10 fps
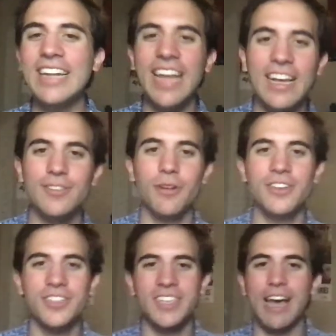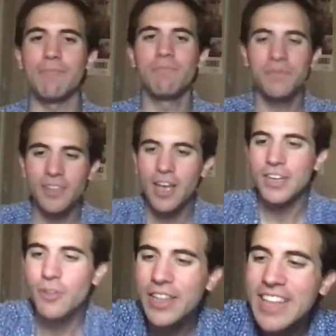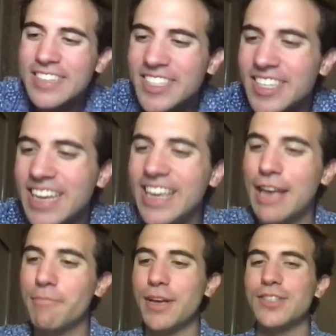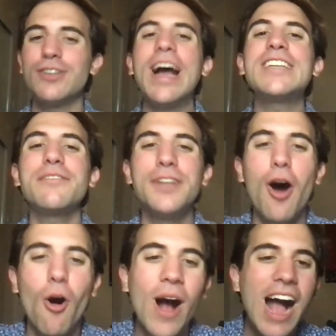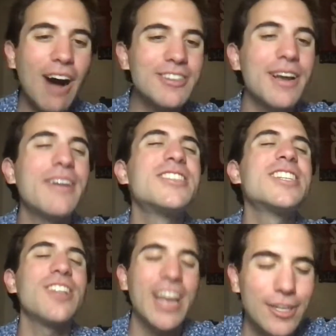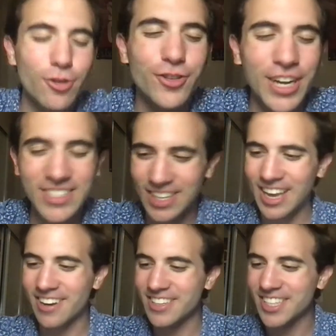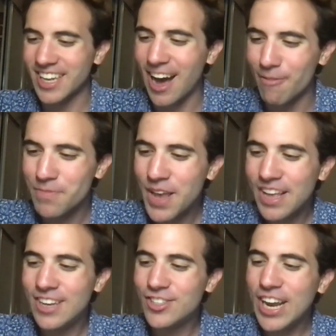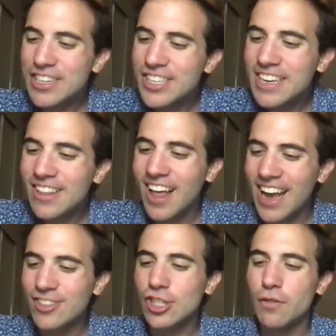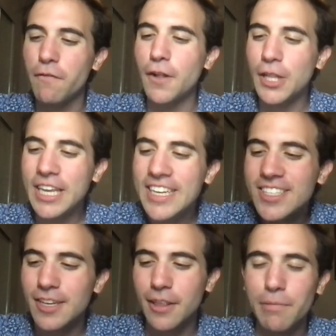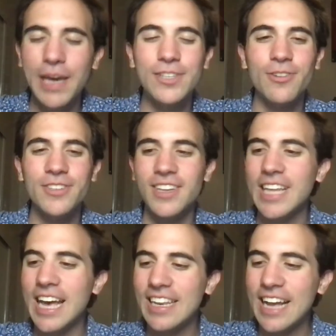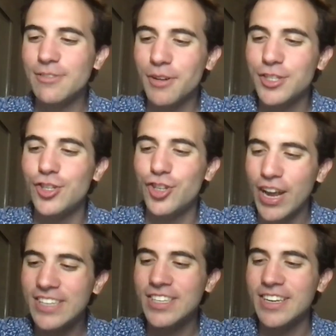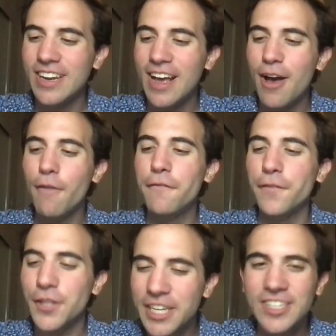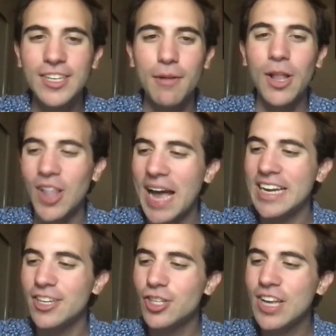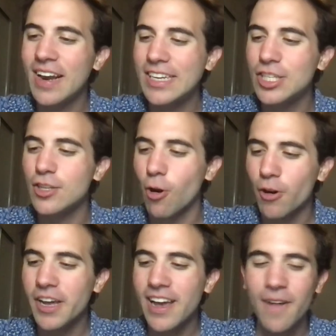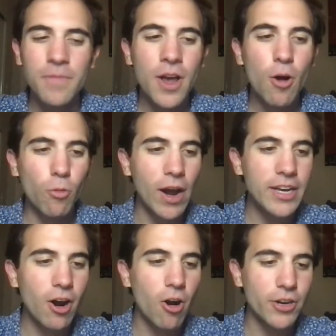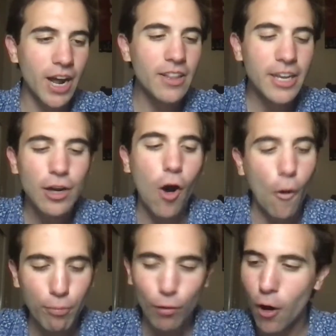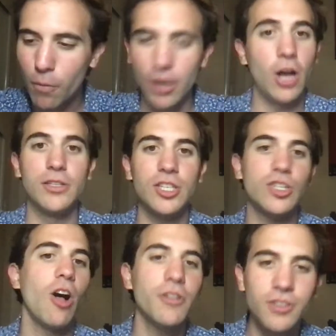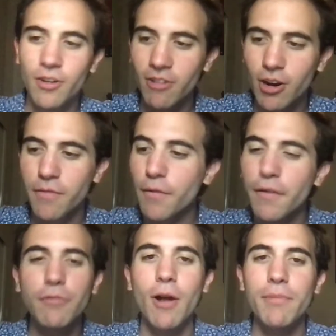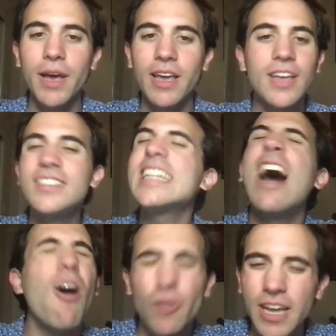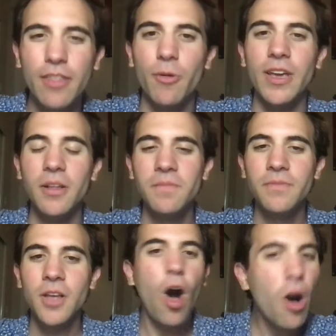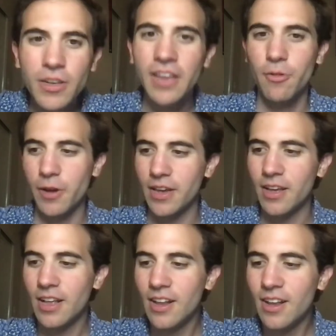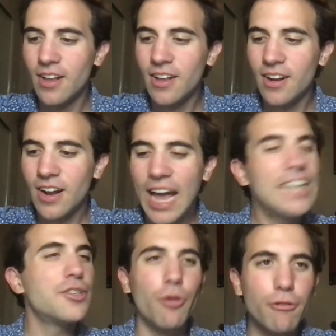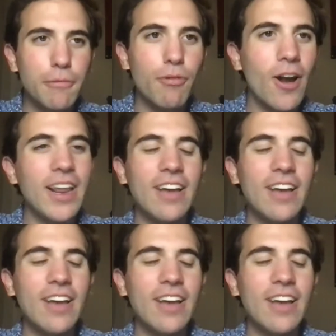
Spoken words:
Yeah, that's what I just said. Let that sink in, because you guys know how much I have slandered Jason Light on this account. Jason Light just fleeced the Patriots on that, and that's why he's Jason Fleesom Light. He just got a starting right guard, not like an all-pro, but a solid starting right guard for a 5th-round pick. Take that all day of the week. All day of the week. And he's working with Brady.